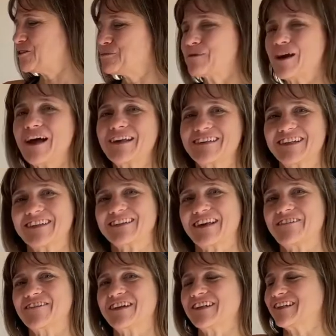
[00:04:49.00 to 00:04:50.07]
projects
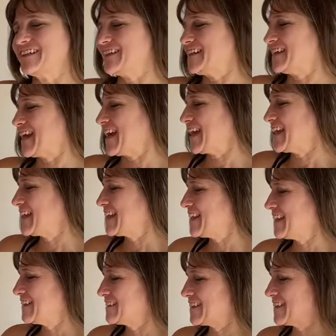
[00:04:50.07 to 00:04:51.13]
I wanna do today
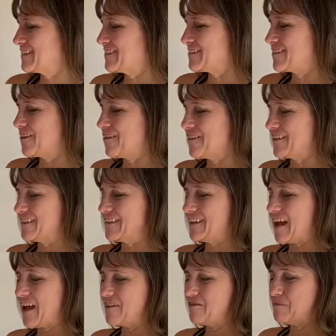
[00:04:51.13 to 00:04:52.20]
is install this
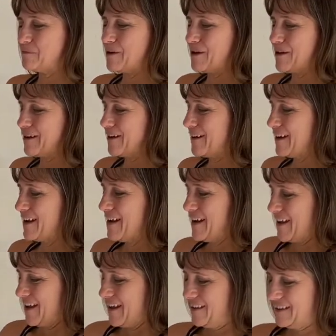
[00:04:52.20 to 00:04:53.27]
knife bar.
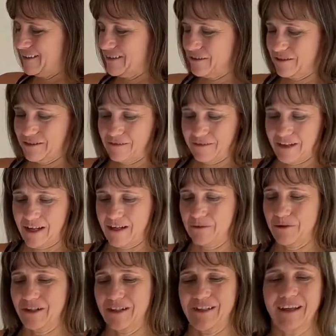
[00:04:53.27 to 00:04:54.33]
And this is kind of
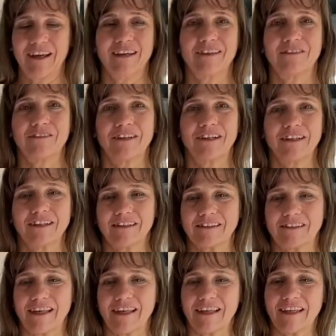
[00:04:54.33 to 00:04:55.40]
what it does, what it looks
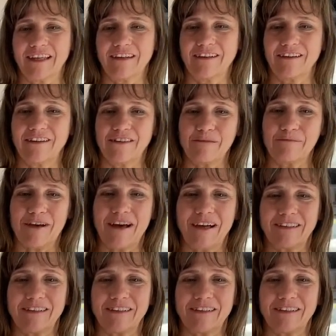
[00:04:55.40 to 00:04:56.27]
like here on the box.